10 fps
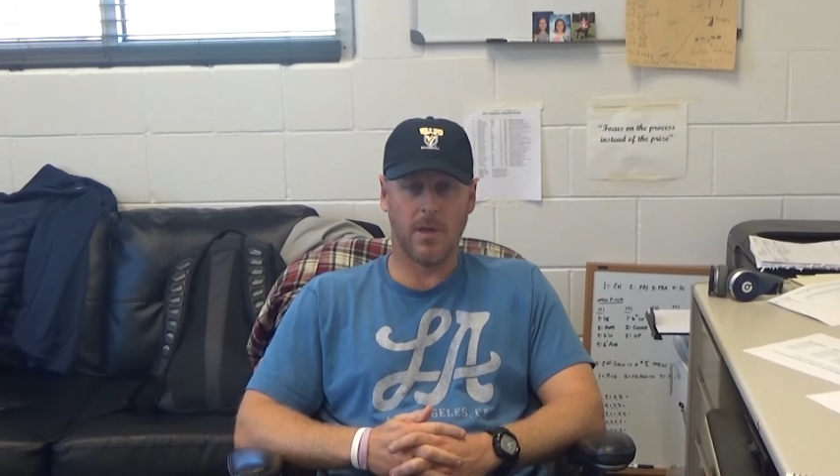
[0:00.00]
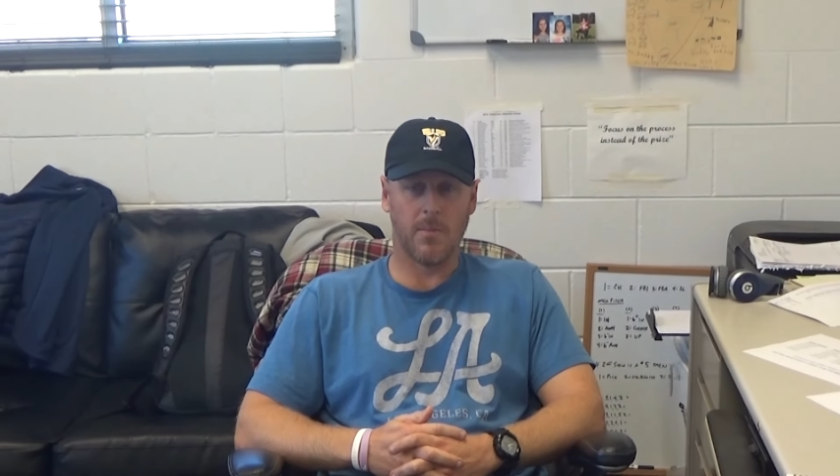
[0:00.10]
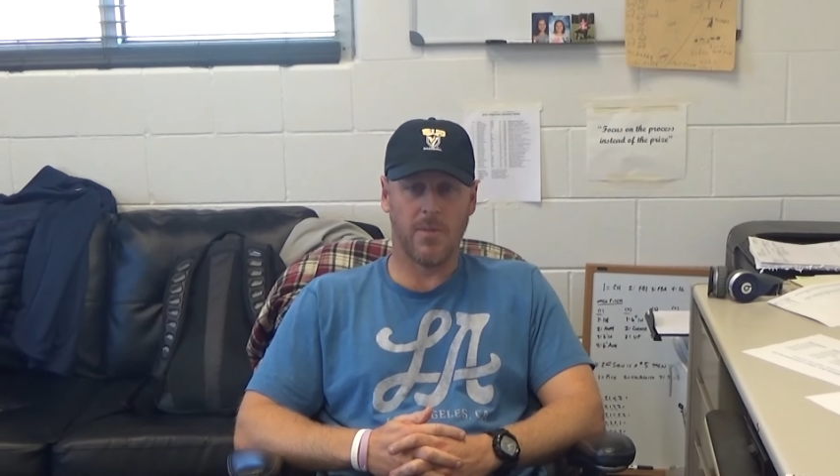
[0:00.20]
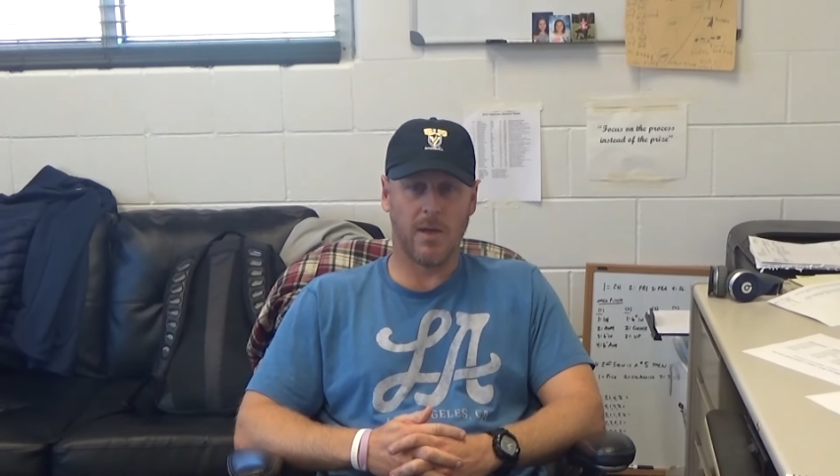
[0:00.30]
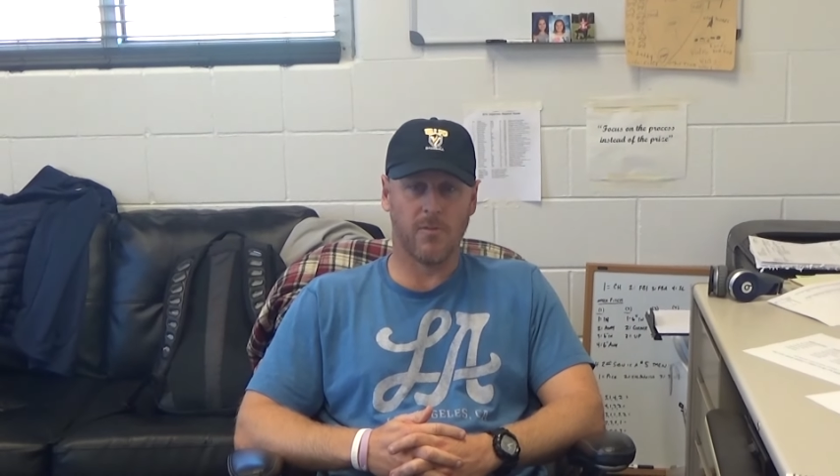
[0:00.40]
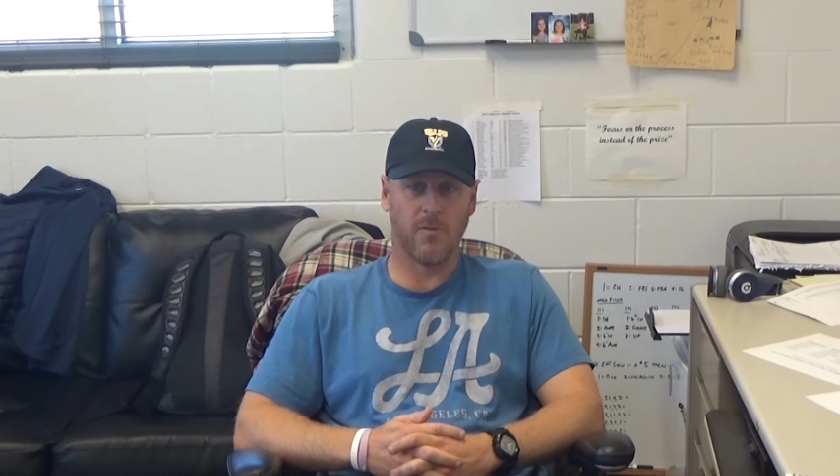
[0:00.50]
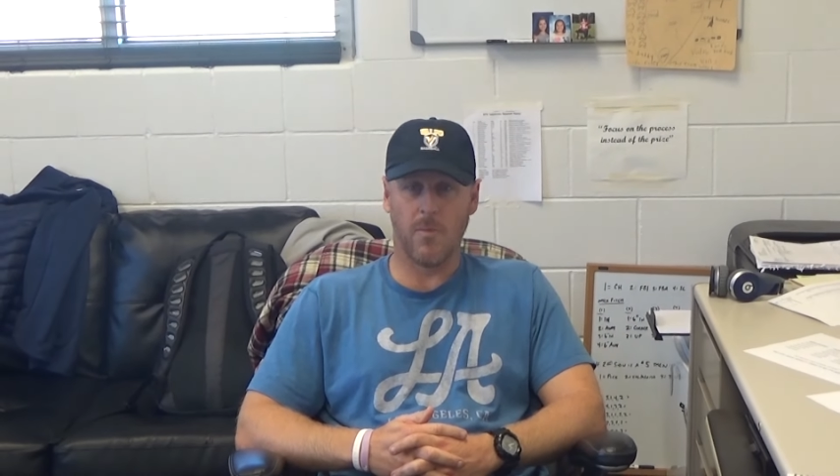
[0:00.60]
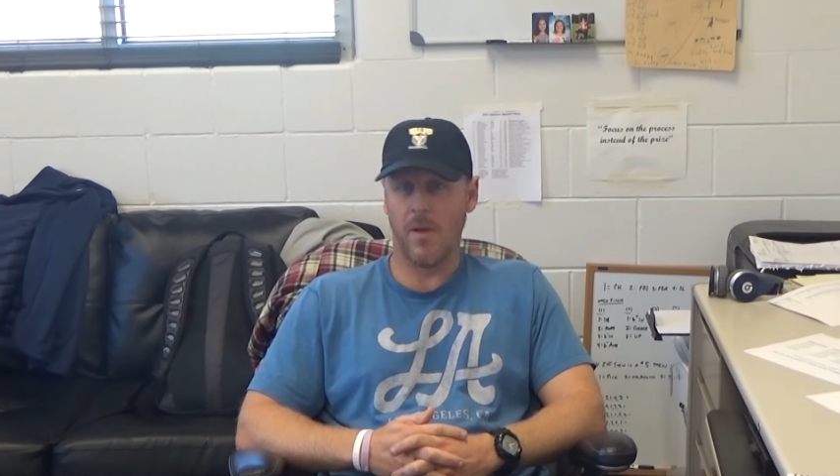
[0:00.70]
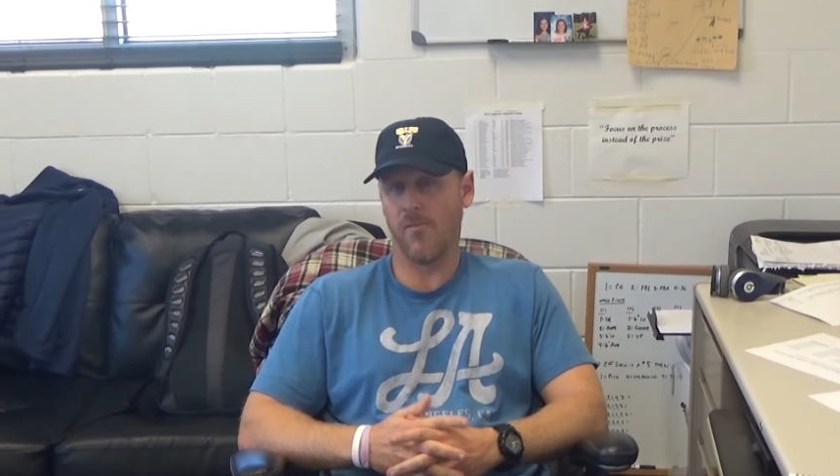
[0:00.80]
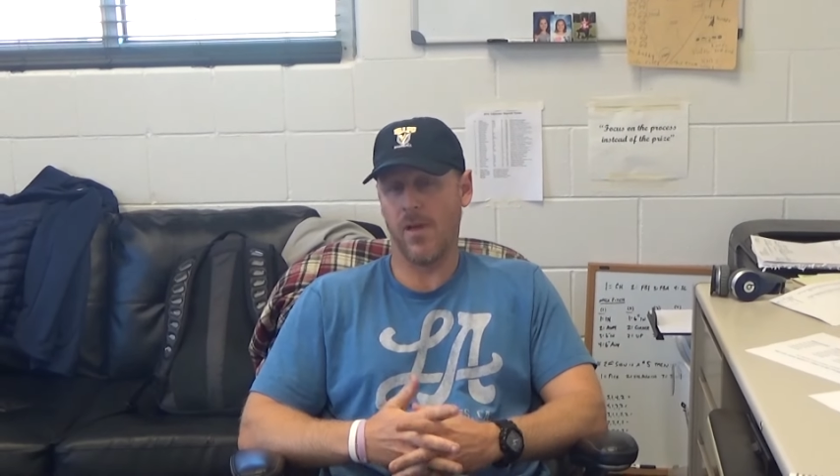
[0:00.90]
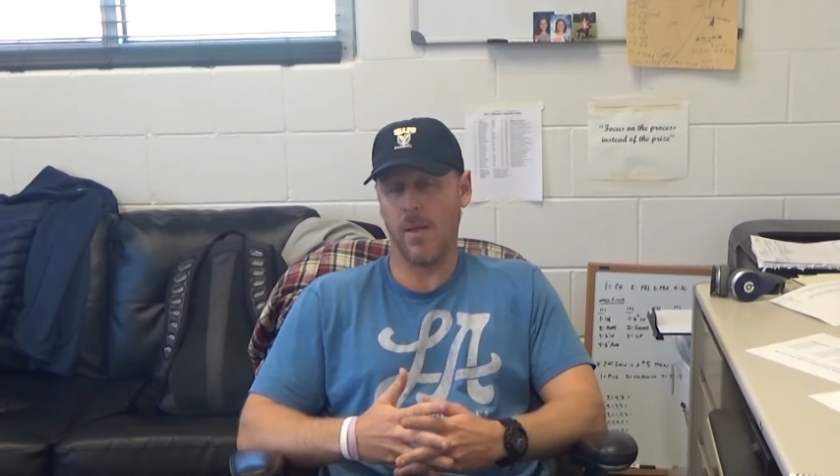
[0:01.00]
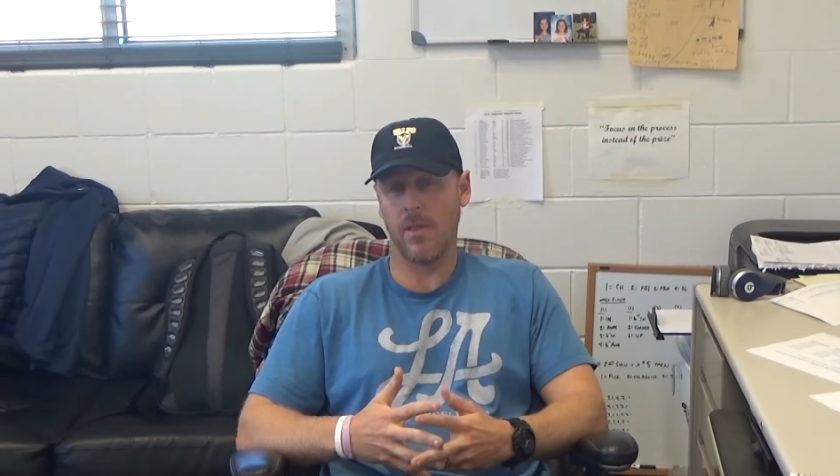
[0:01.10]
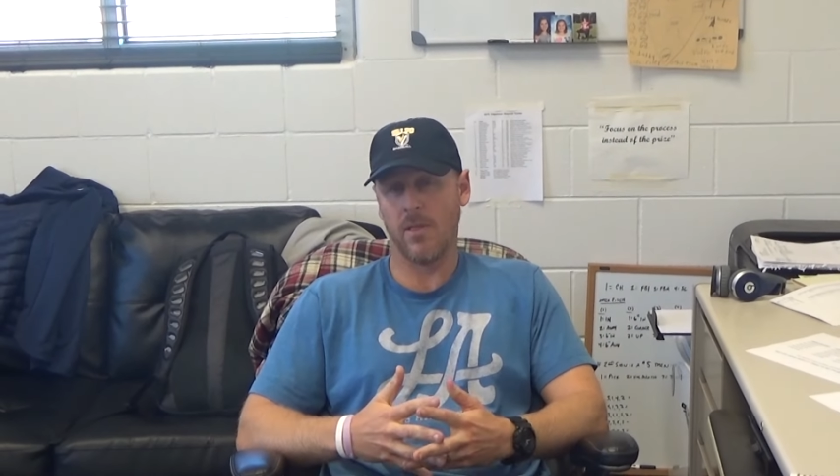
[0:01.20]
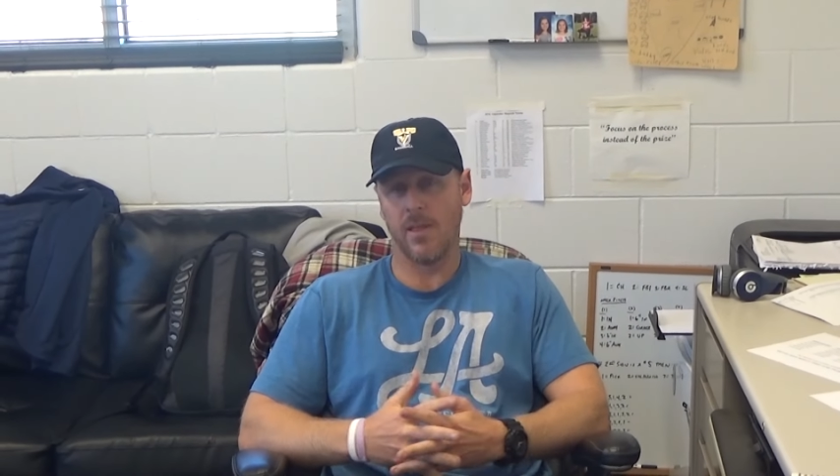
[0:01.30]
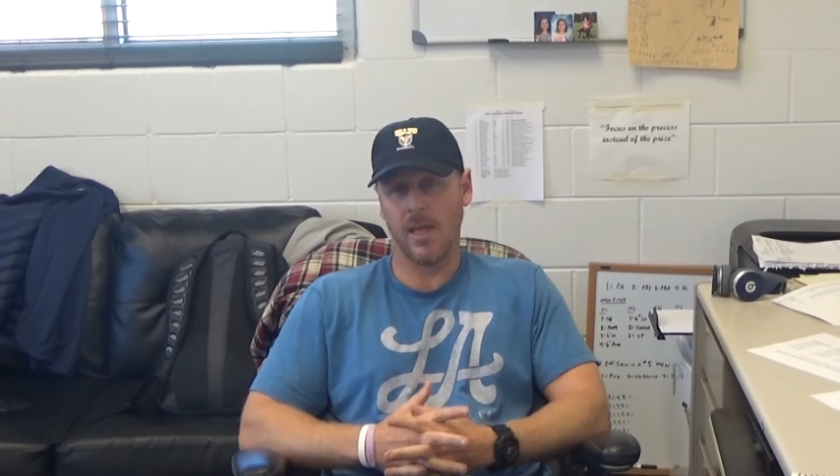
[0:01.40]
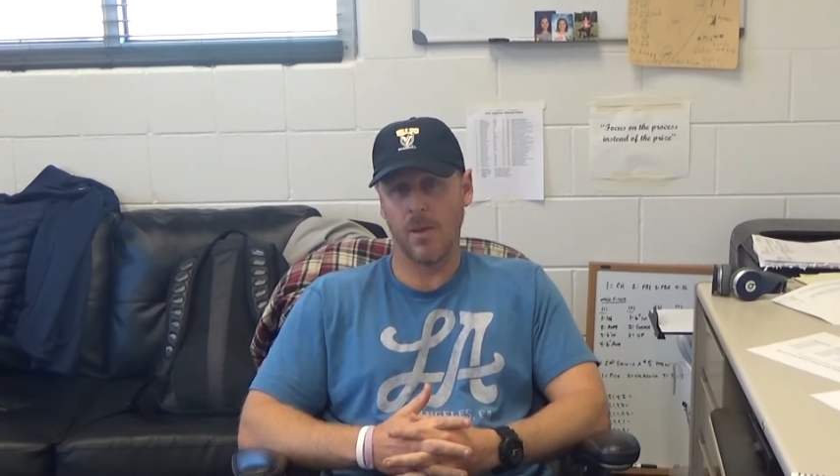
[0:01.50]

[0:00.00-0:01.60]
I'm thankful for my family that they